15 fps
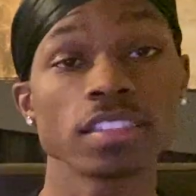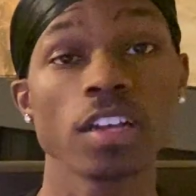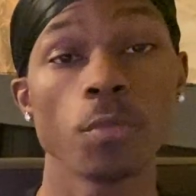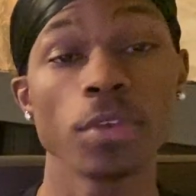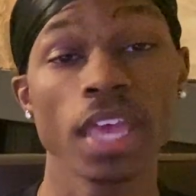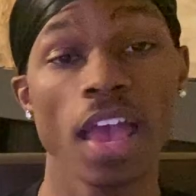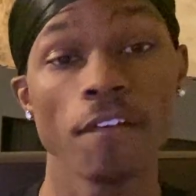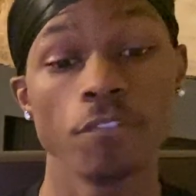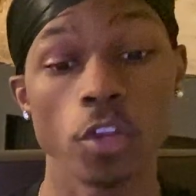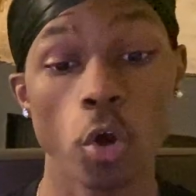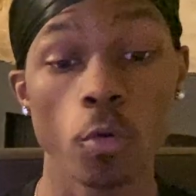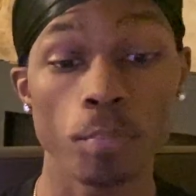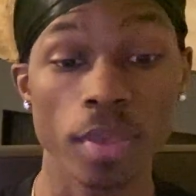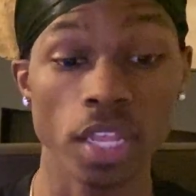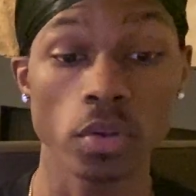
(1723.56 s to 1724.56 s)
up, we have no
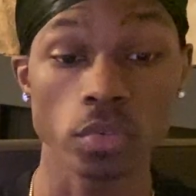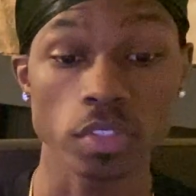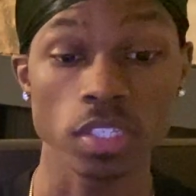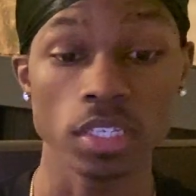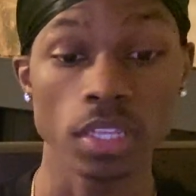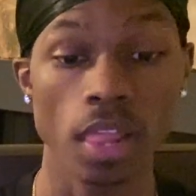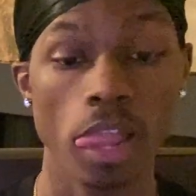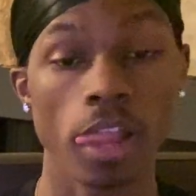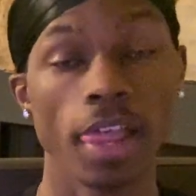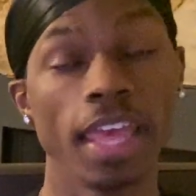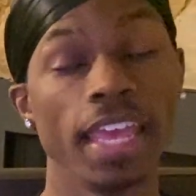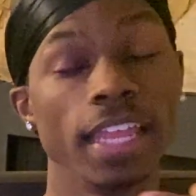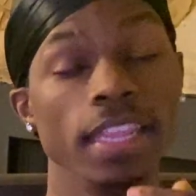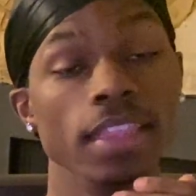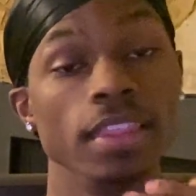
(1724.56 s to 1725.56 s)
penalty,
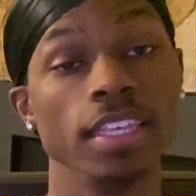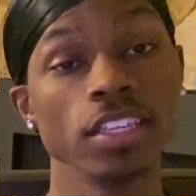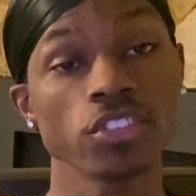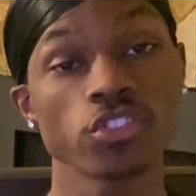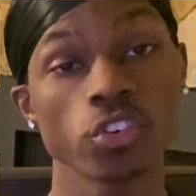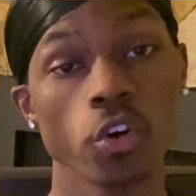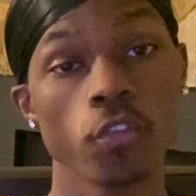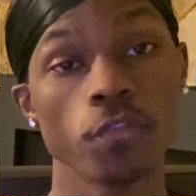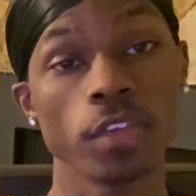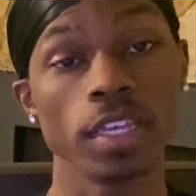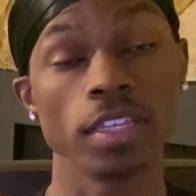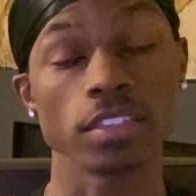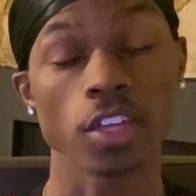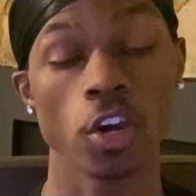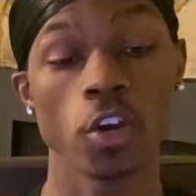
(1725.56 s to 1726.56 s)
and this trophy
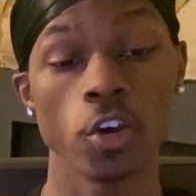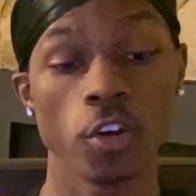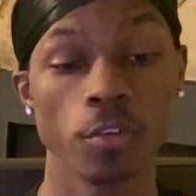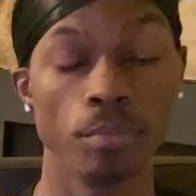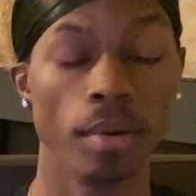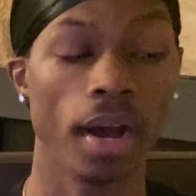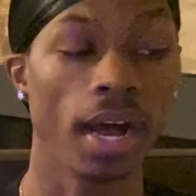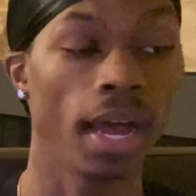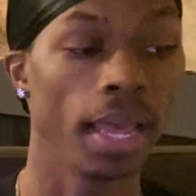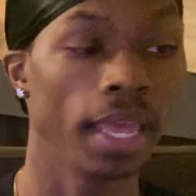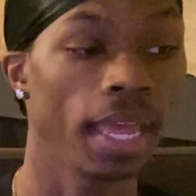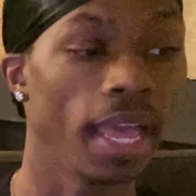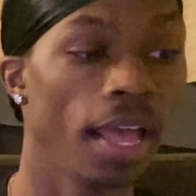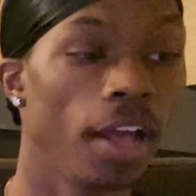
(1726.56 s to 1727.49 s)
is earned by